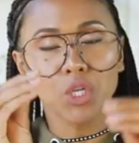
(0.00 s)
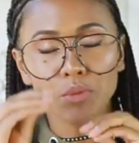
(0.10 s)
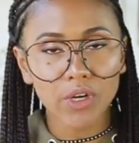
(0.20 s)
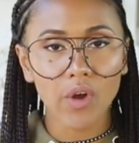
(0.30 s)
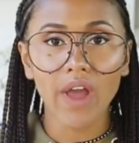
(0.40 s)

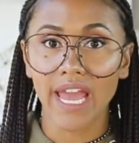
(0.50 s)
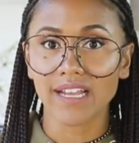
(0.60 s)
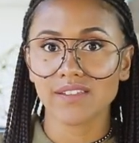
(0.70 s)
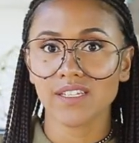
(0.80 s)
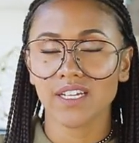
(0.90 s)
numero
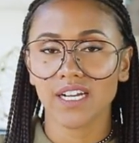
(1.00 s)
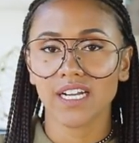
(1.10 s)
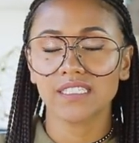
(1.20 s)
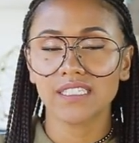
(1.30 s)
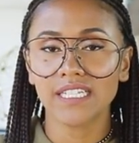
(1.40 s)
8,
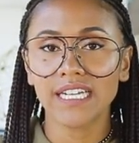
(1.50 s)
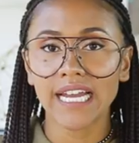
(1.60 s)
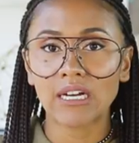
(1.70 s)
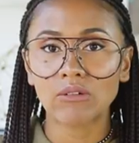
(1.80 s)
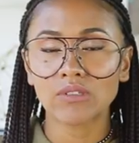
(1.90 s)
clean
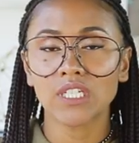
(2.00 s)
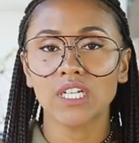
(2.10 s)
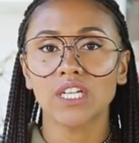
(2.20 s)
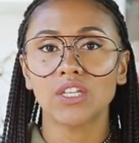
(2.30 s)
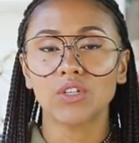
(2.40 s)
out
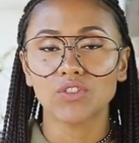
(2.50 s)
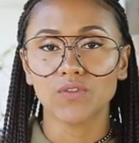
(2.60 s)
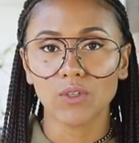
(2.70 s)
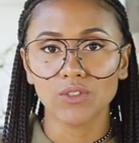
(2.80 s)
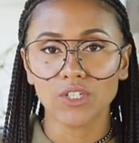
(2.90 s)

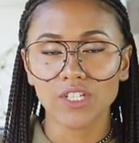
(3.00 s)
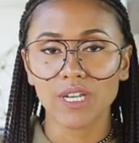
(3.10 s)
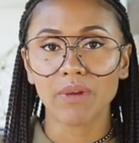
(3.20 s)
those folders.